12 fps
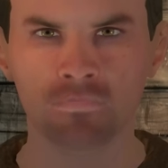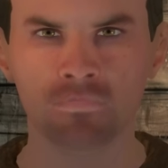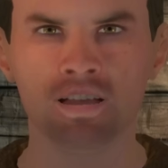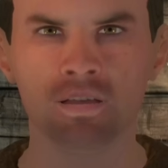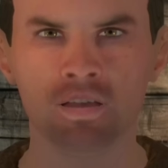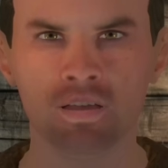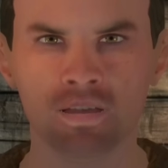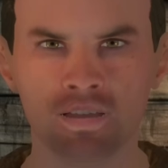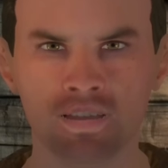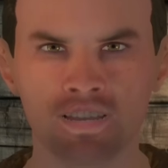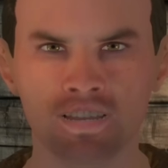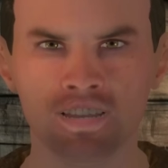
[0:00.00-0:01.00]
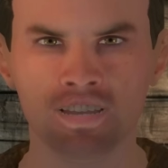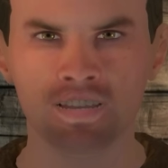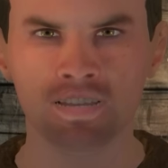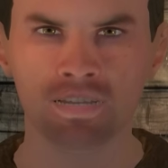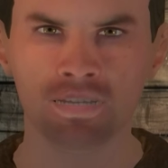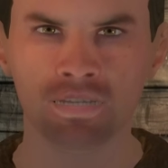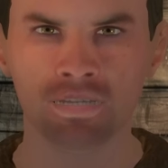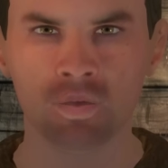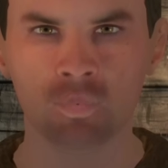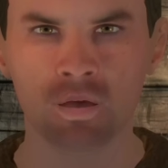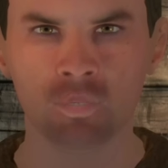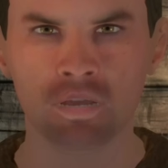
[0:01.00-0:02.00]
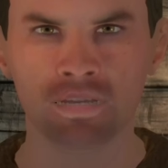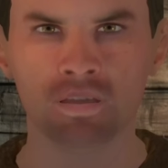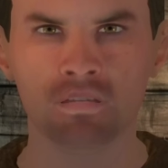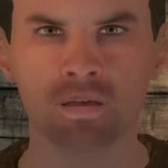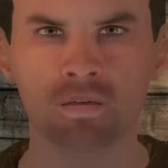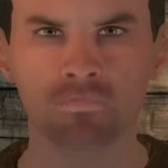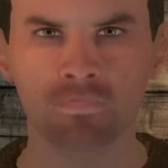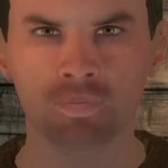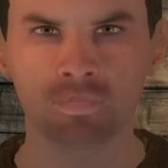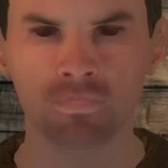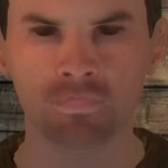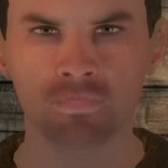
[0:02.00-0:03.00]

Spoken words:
Me? Ha! He's the one who is the vampire.